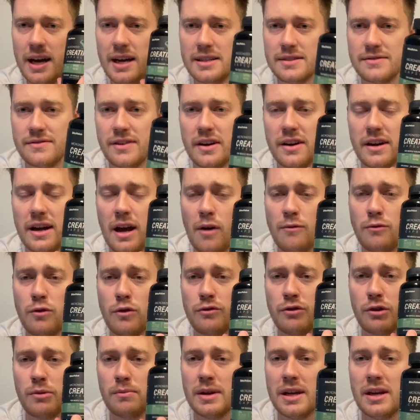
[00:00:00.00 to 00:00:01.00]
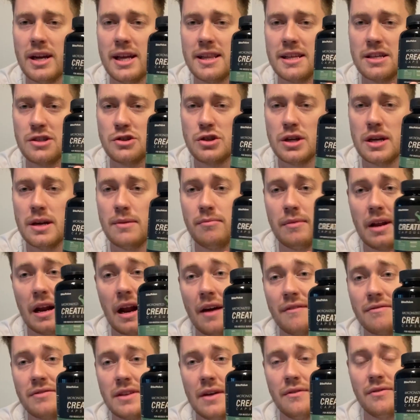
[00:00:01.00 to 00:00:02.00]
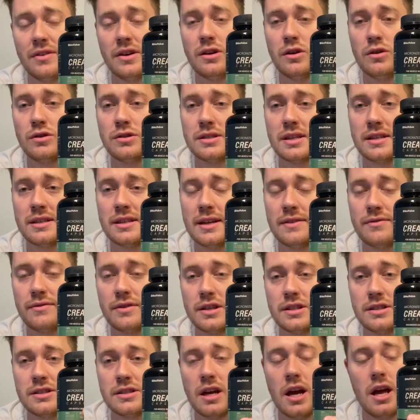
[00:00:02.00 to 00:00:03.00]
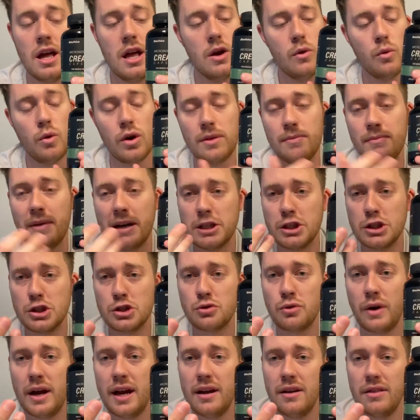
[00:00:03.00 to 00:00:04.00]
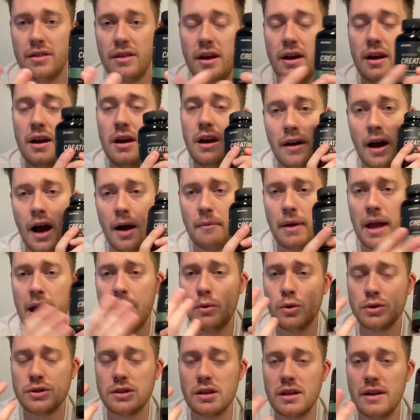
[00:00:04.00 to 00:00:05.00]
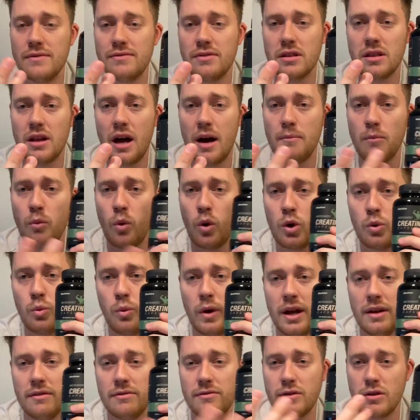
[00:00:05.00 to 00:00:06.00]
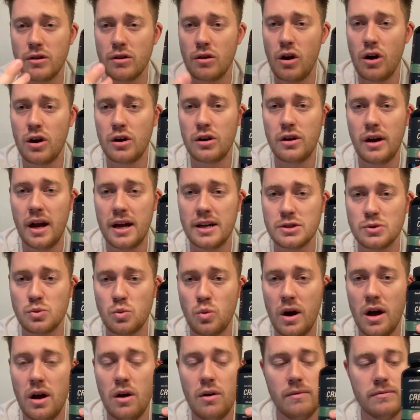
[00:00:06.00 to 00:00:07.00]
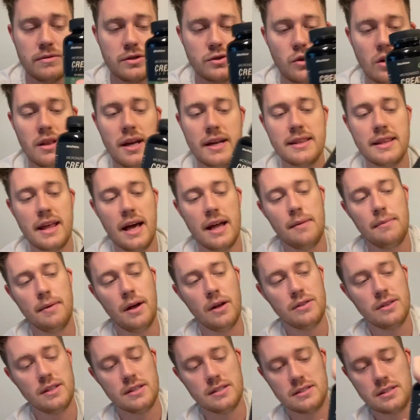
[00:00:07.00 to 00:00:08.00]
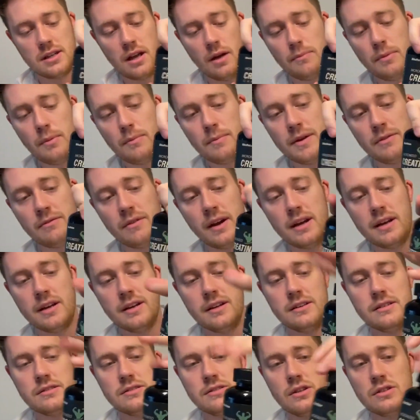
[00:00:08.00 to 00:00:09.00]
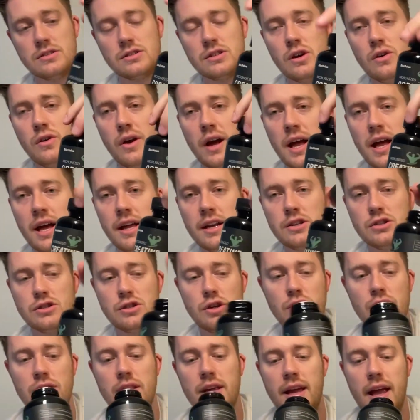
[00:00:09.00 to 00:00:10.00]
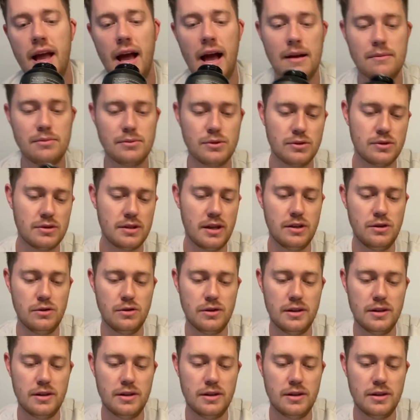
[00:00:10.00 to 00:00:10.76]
is very helpful for me in the gym. And I've definitely noticed a difference with my strength I'm able to lift a lot more weight for longer as well. So I like that about this supplement right here. So let's go ahead and show you the capsules that you